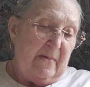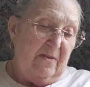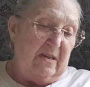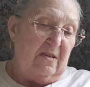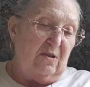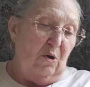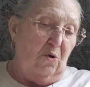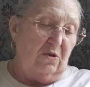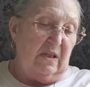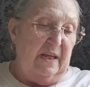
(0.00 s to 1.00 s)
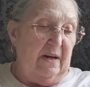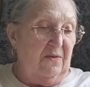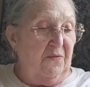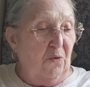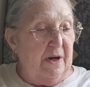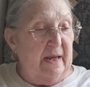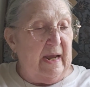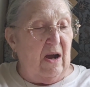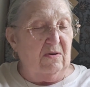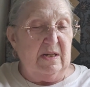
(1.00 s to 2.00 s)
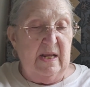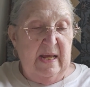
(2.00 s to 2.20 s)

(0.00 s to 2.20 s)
This is Old Linen, 40 count,